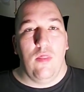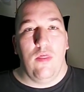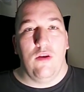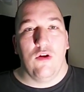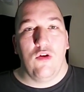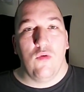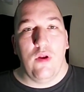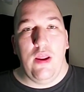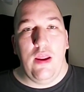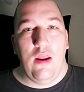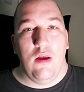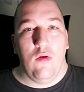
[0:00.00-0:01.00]

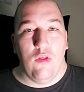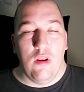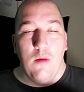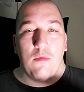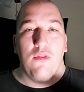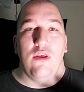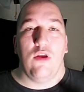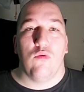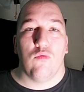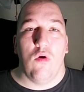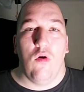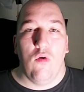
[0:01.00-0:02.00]
the number that you
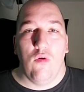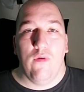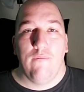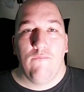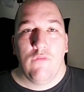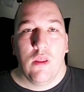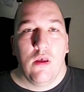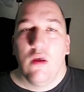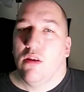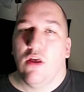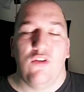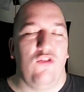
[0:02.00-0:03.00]
roll
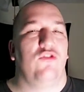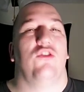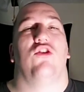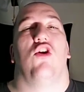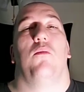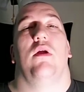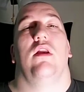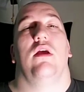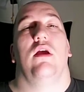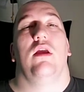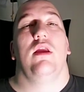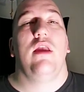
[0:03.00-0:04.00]
doesn't just determine
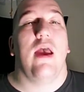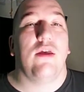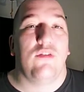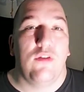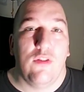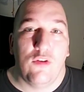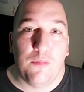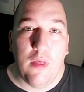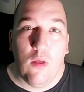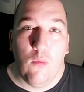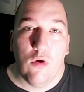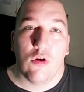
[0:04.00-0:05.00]
yes, did the
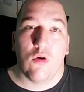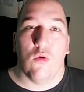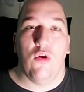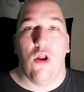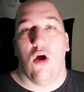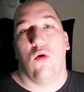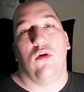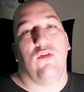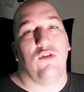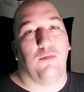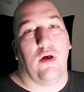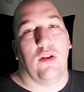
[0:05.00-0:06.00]
spell work, or no, did
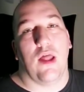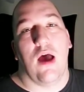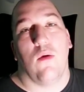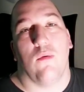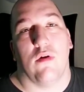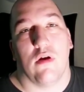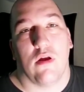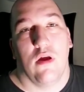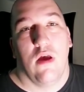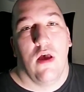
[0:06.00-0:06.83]
the spell not work.